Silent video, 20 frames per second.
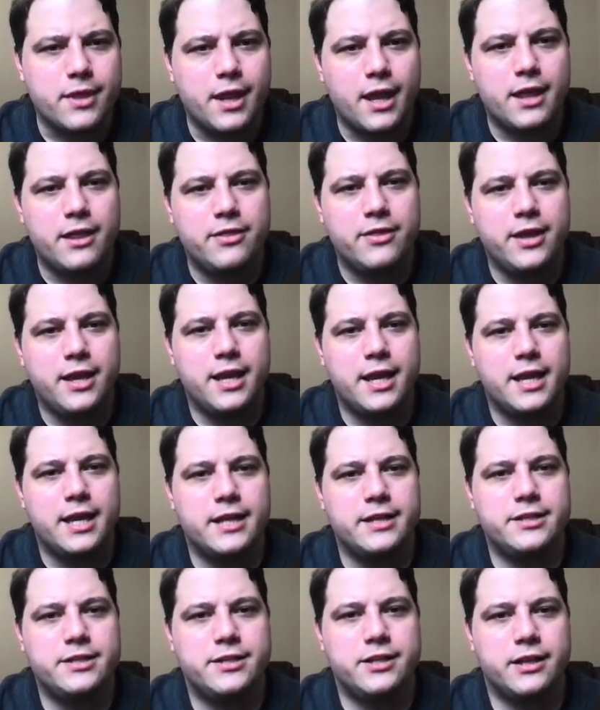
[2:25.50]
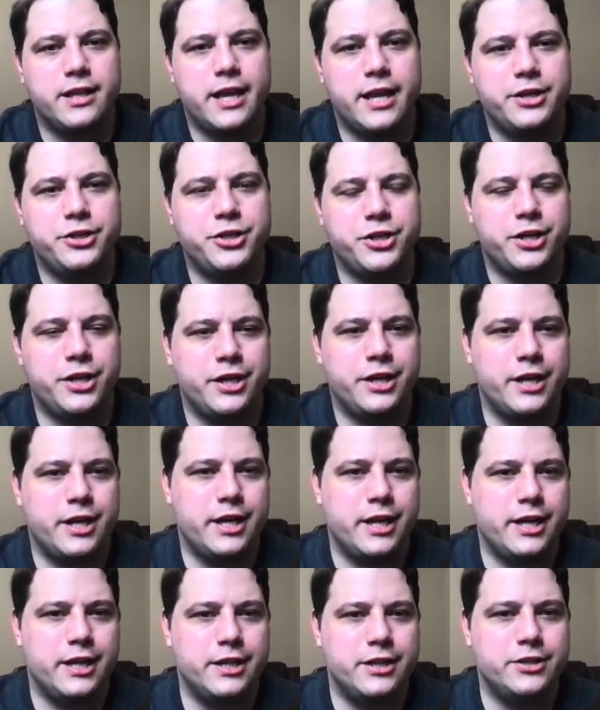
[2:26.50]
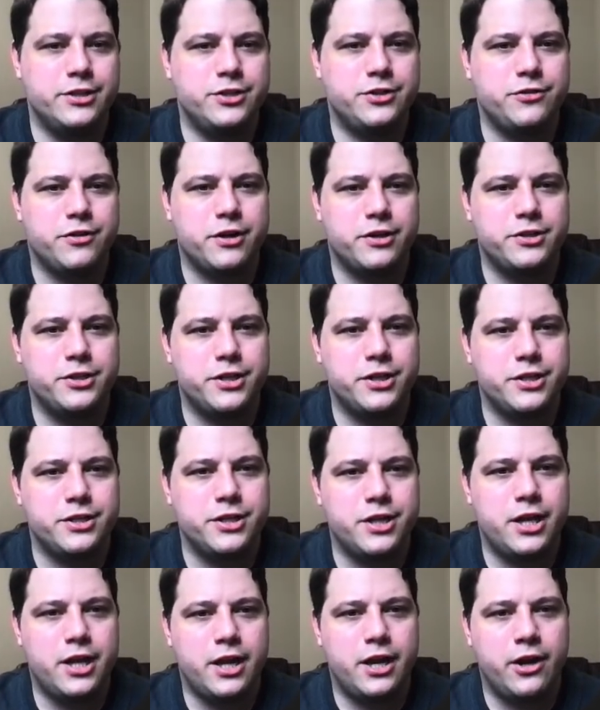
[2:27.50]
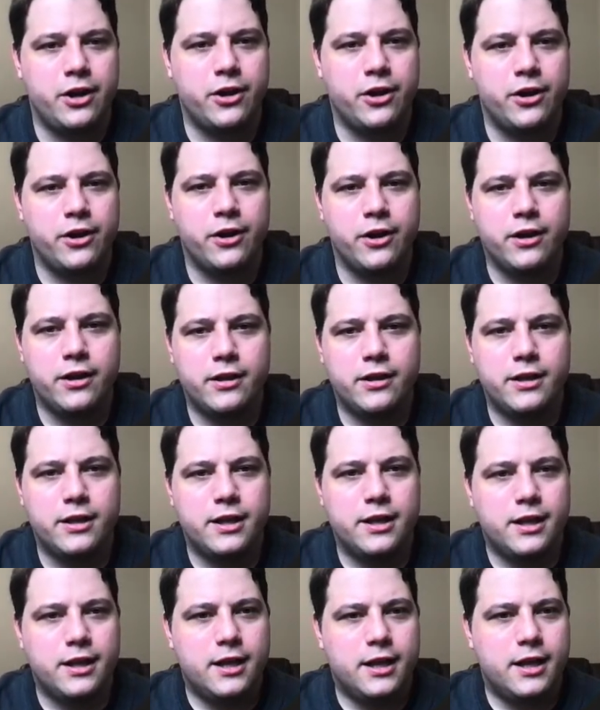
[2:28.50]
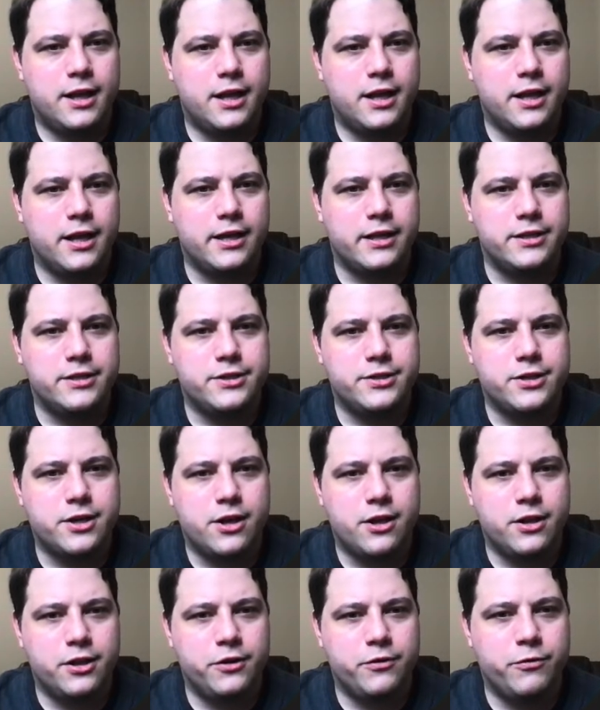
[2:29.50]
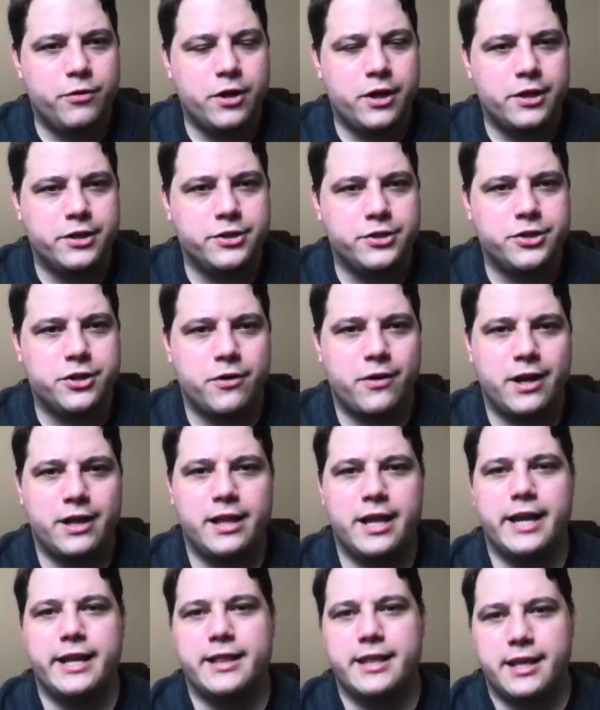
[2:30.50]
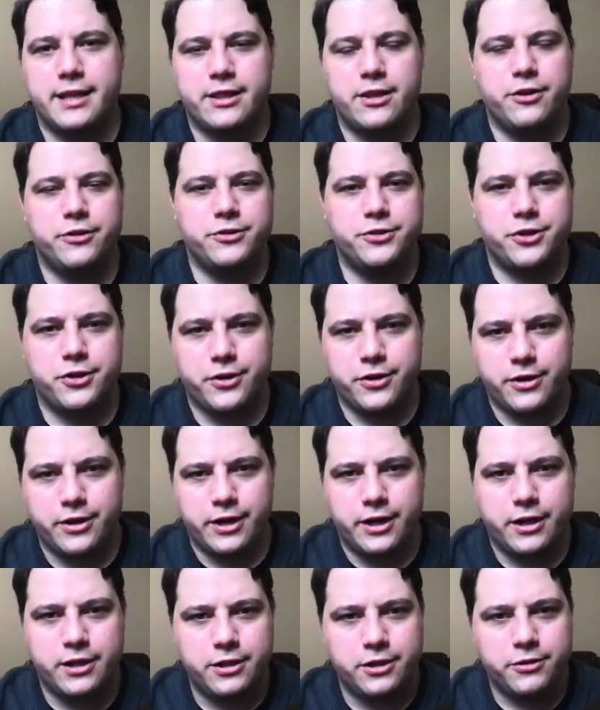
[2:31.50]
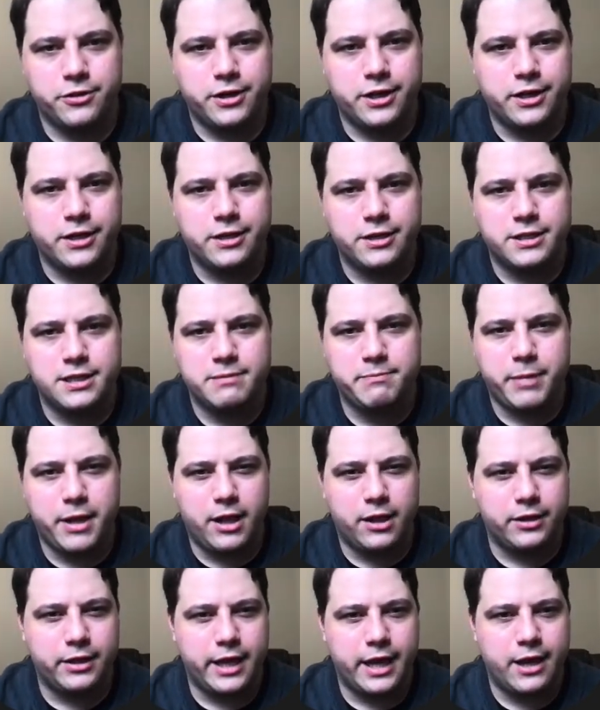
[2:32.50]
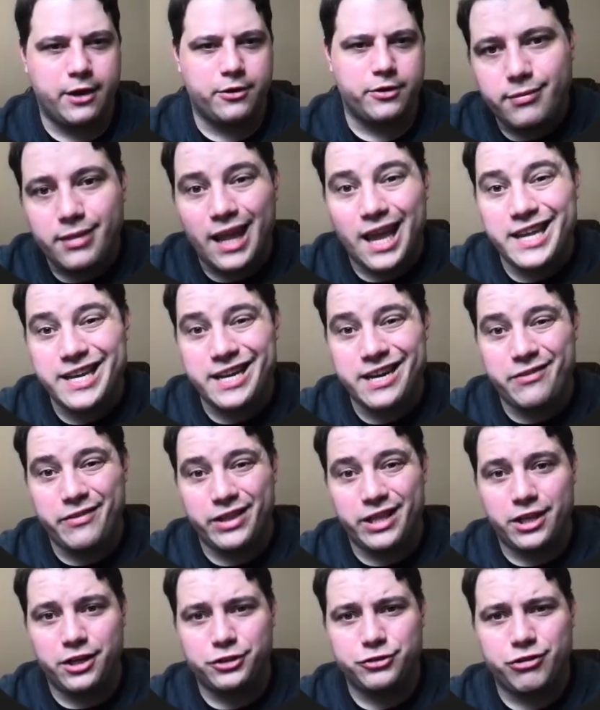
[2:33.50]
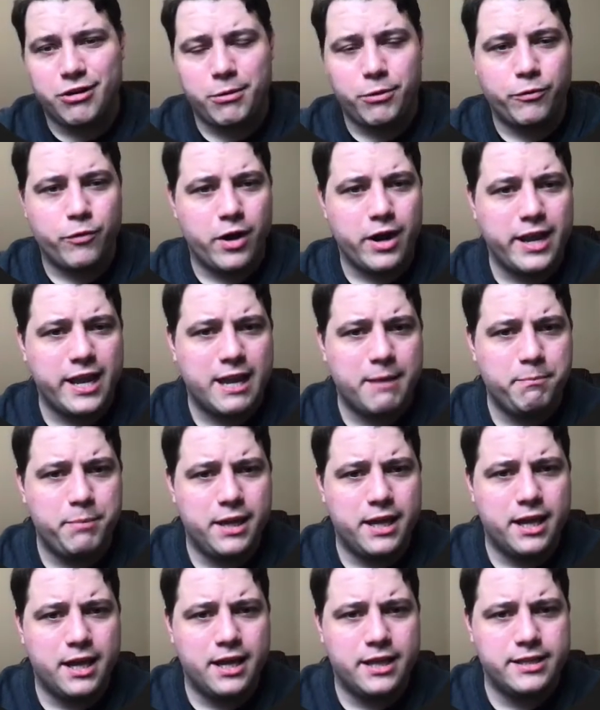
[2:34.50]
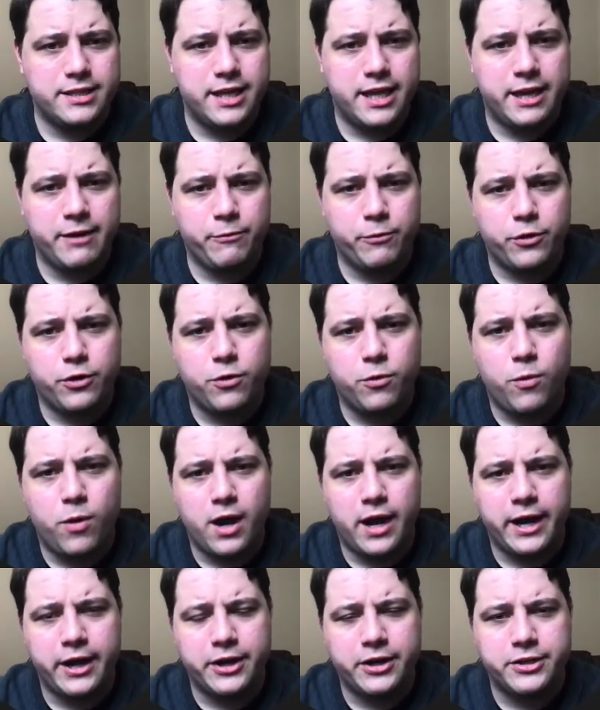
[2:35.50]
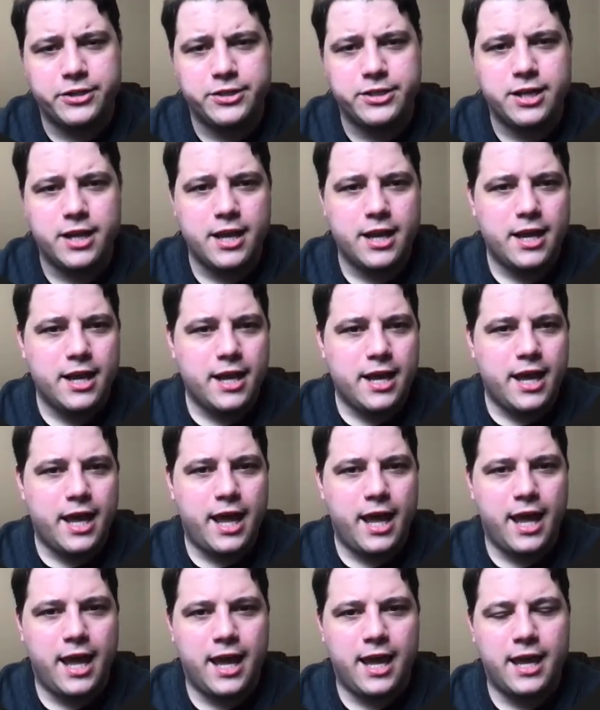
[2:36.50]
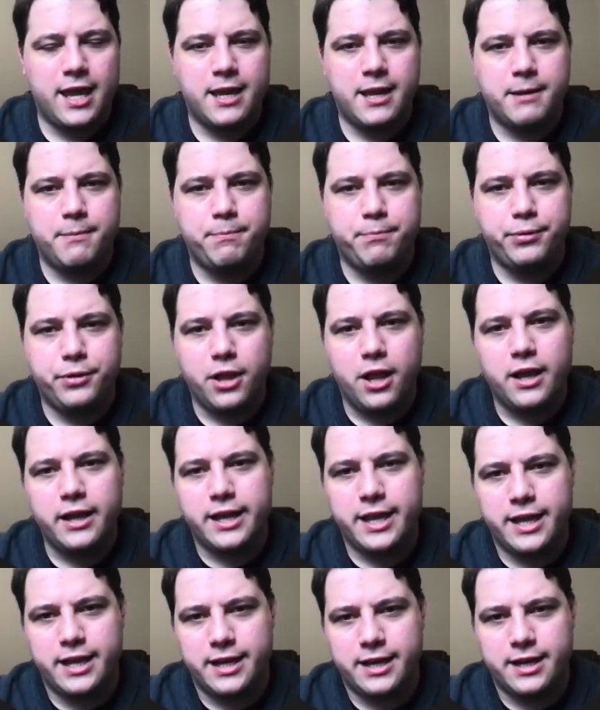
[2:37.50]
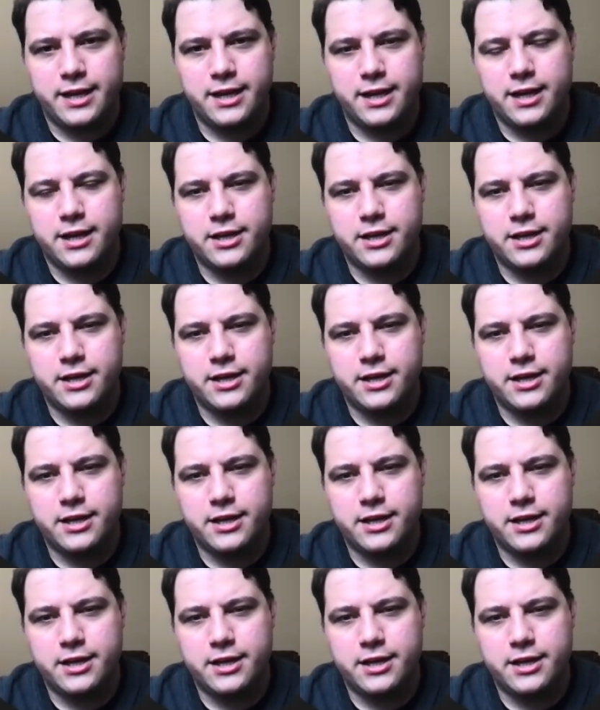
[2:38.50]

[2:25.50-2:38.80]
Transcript: The installation instructions here, install and run. So I like that those are included and spelled out. I did have a little trouble running it because it requires a plugin